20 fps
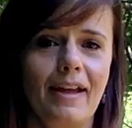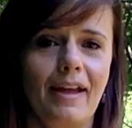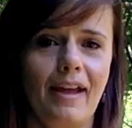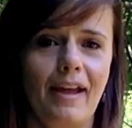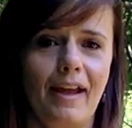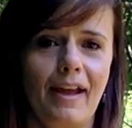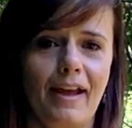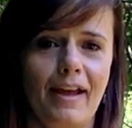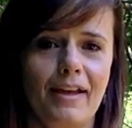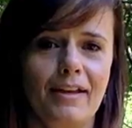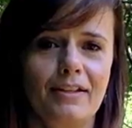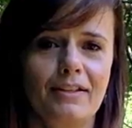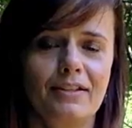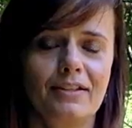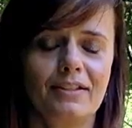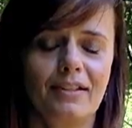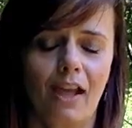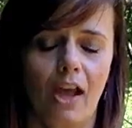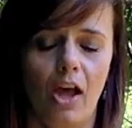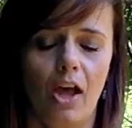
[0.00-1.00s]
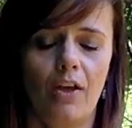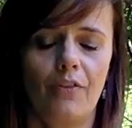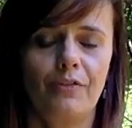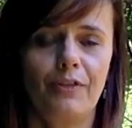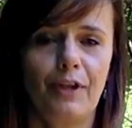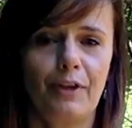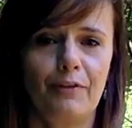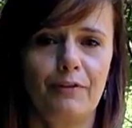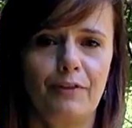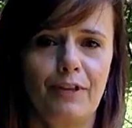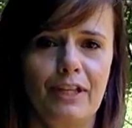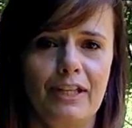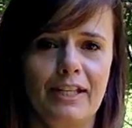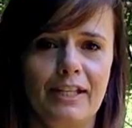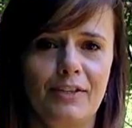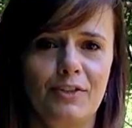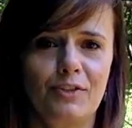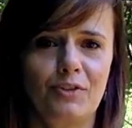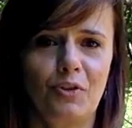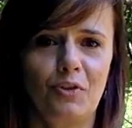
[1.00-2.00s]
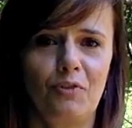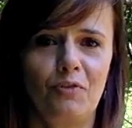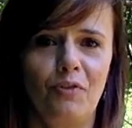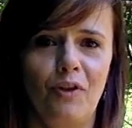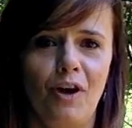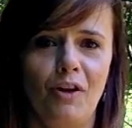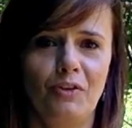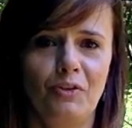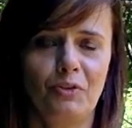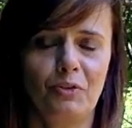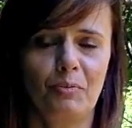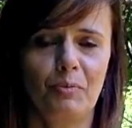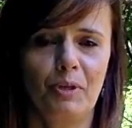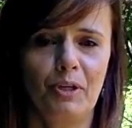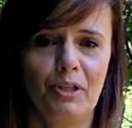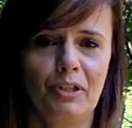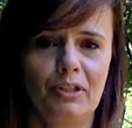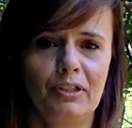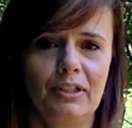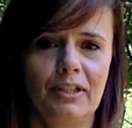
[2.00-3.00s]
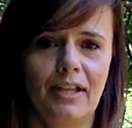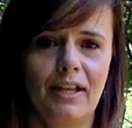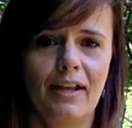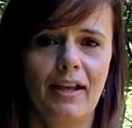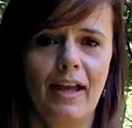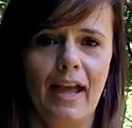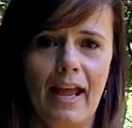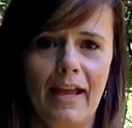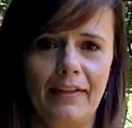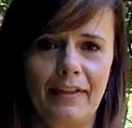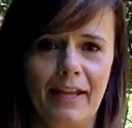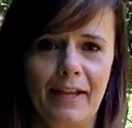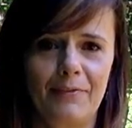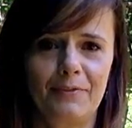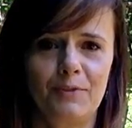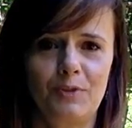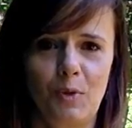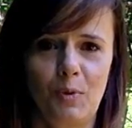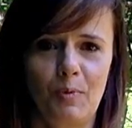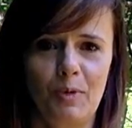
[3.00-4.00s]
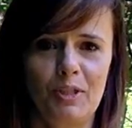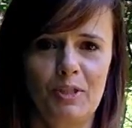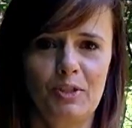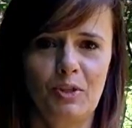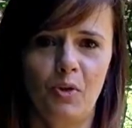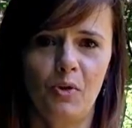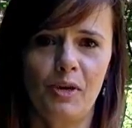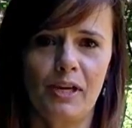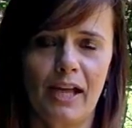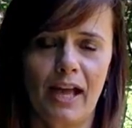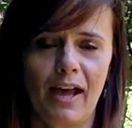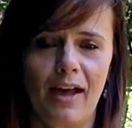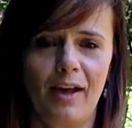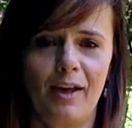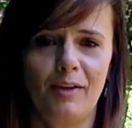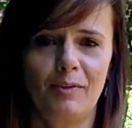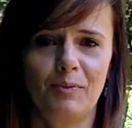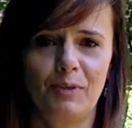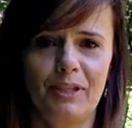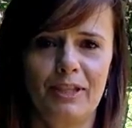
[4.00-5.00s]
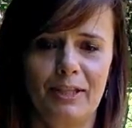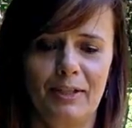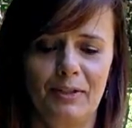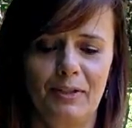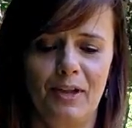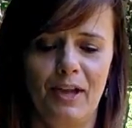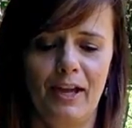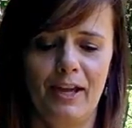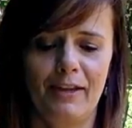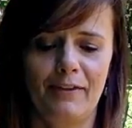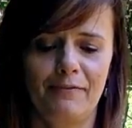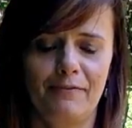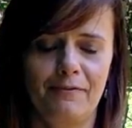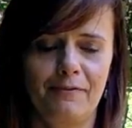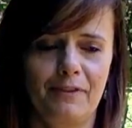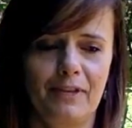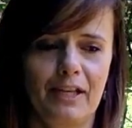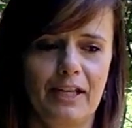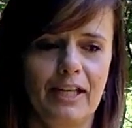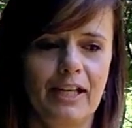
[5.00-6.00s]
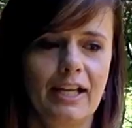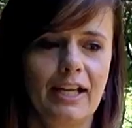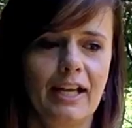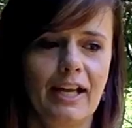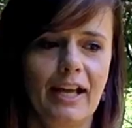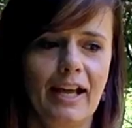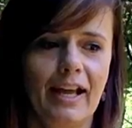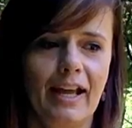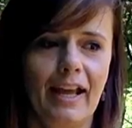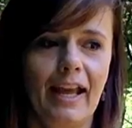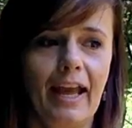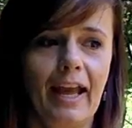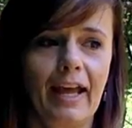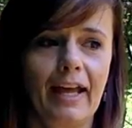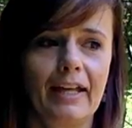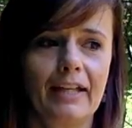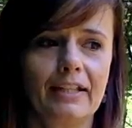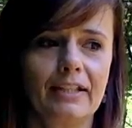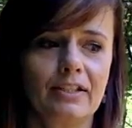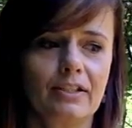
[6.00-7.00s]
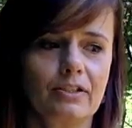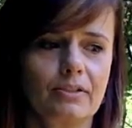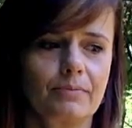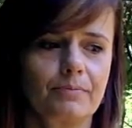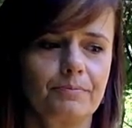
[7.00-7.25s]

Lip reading: and they're feeling so vulnerable and they have so much going on with their life. And